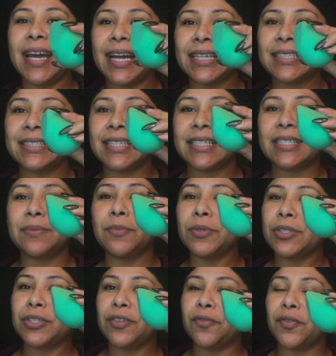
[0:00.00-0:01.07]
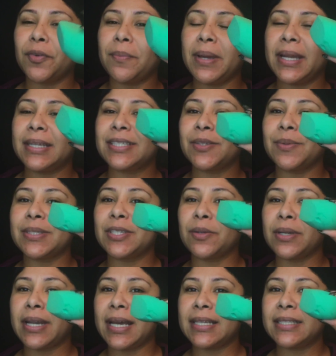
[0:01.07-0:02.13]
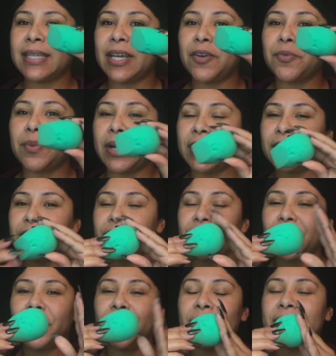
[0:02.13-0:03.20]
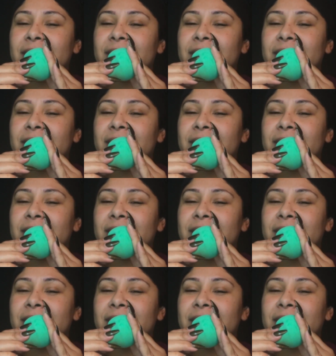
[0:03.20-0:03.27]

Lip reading: excess moisture from it so it's nice and ready to go.